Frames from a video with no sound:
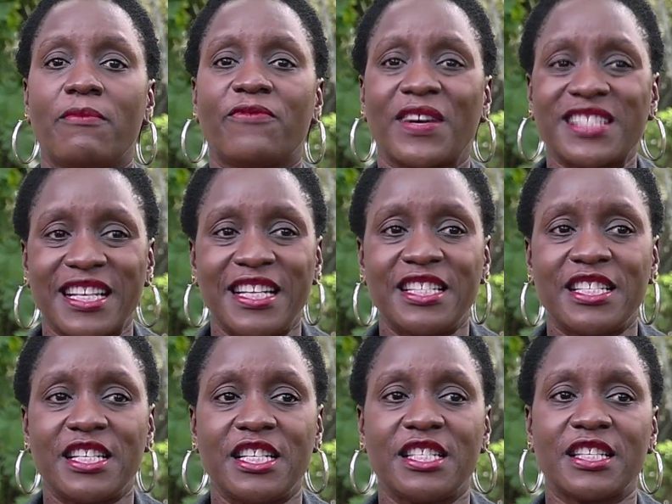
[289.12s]

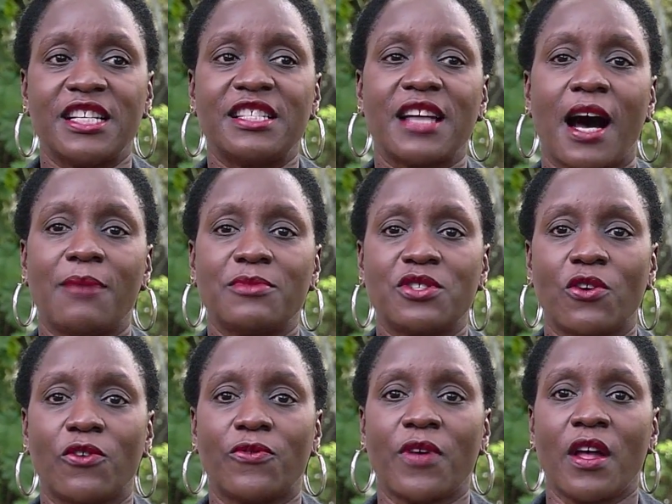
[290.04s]
facilities in terms
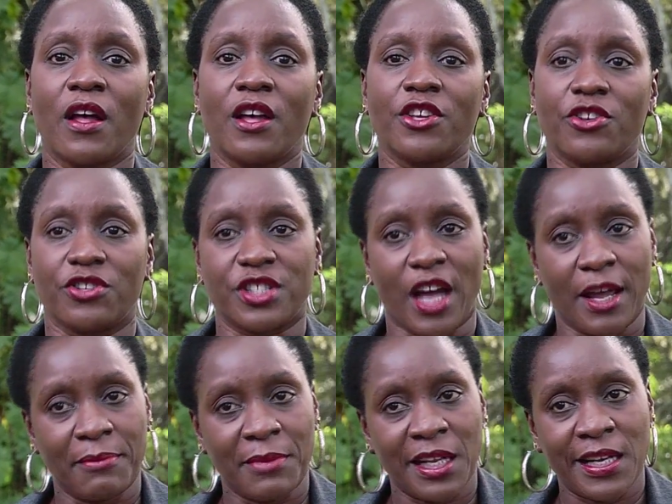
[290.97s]
of,
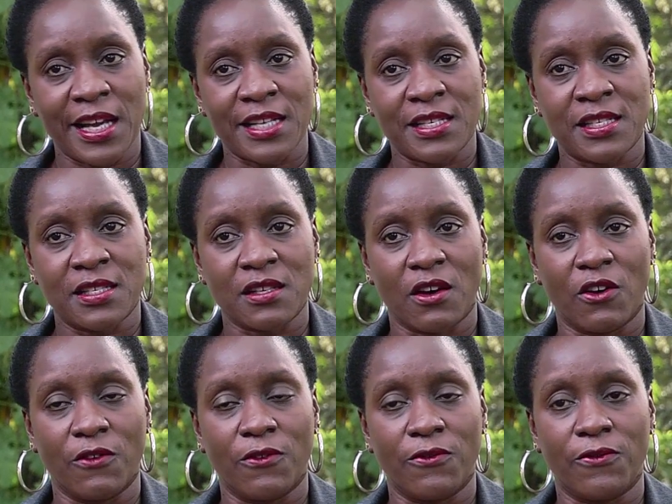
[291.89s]
timeliness
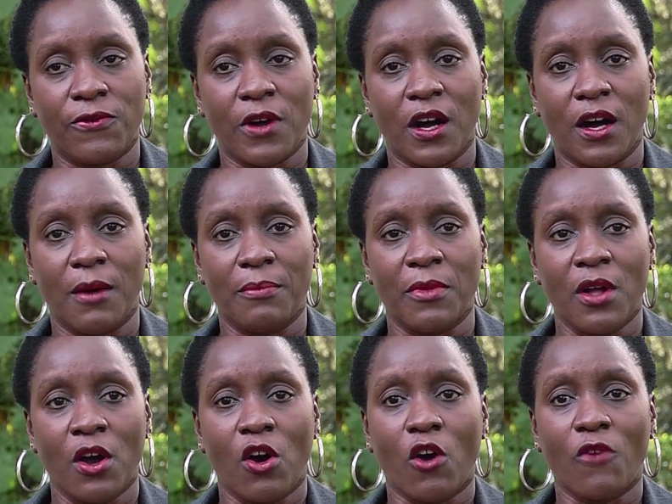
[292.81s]
of
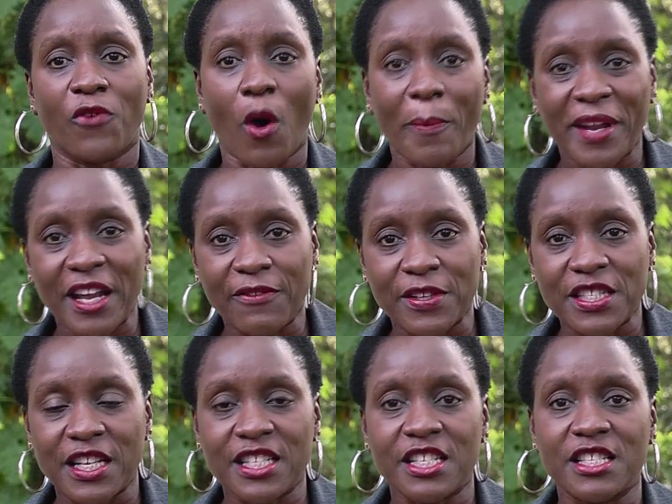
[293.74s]
opening
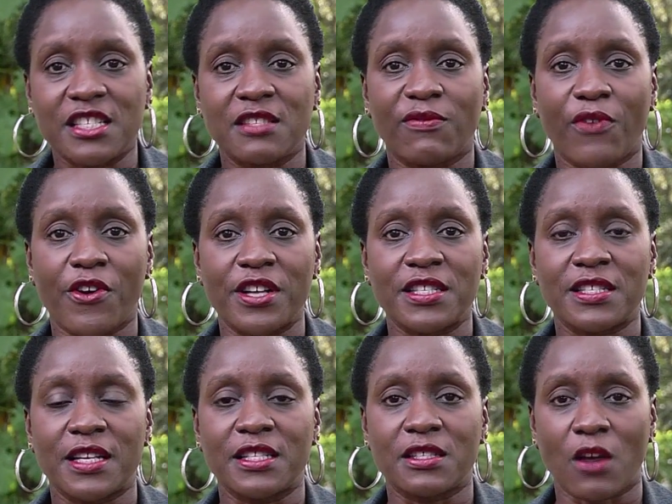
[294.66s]
facilities, for
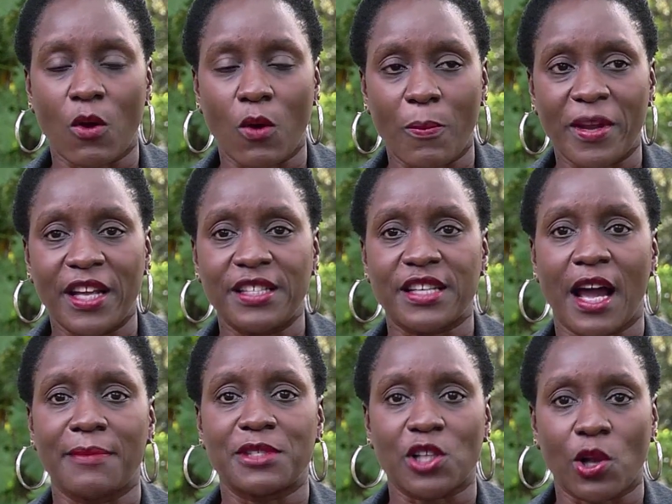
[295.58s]
instance, opening
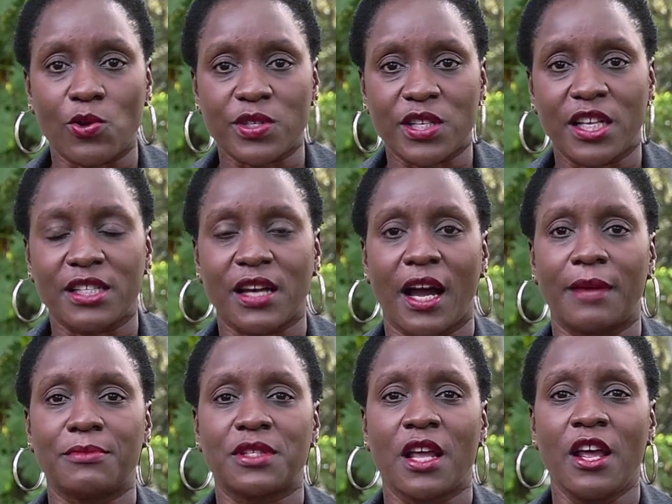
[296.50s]
times, closing
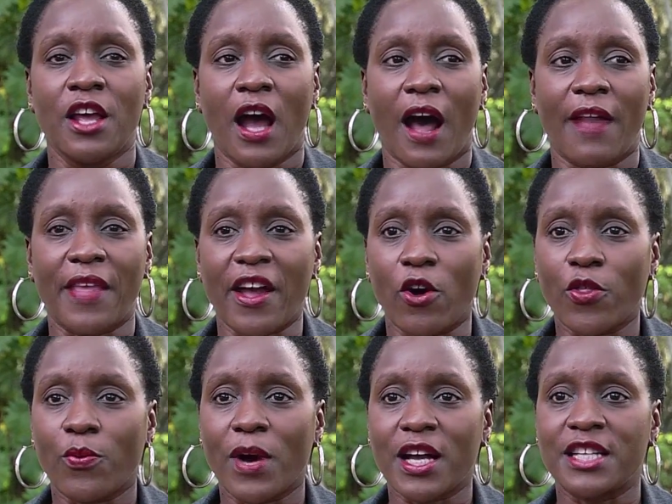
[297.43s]
times. Are the
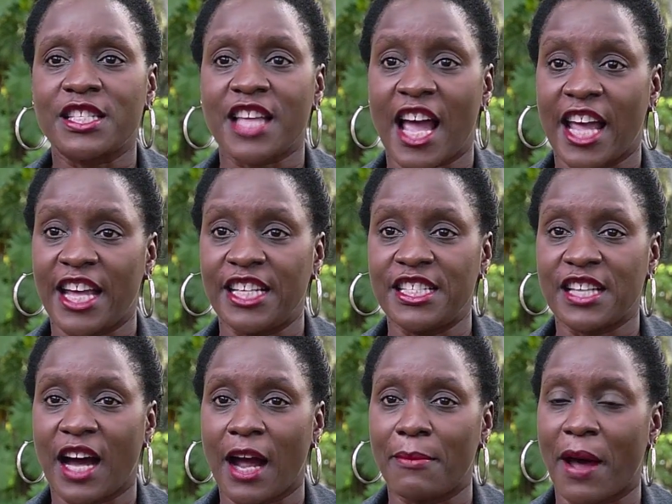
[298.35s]
health workers there in
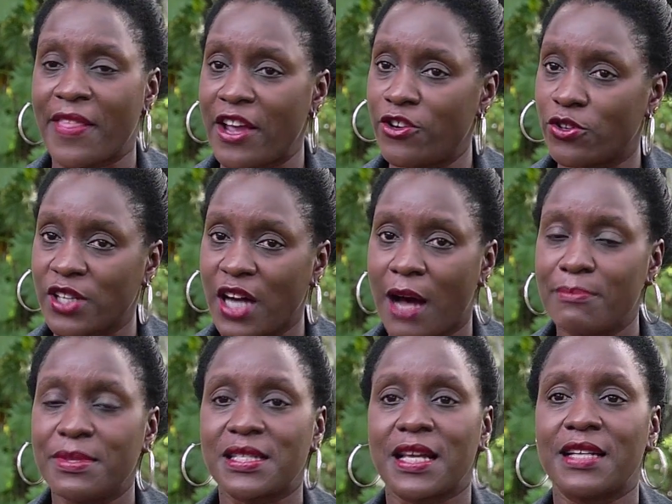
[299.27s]
time? Are they not
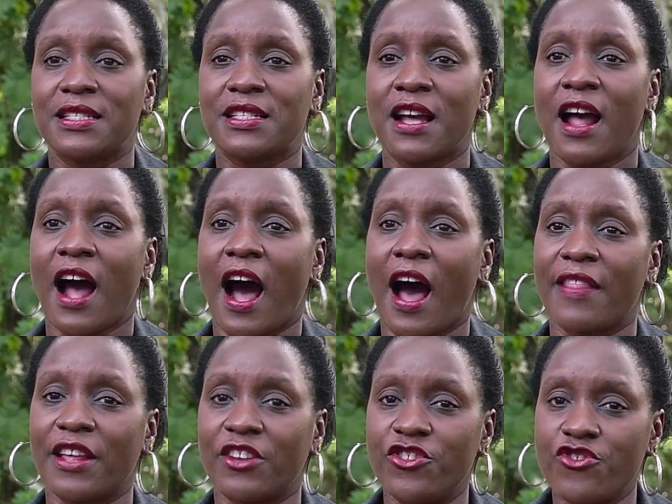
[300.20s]
absent? Are
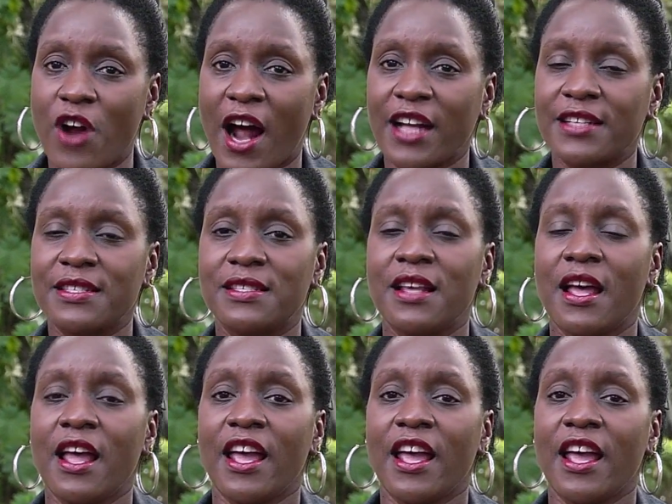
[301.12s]
the drugs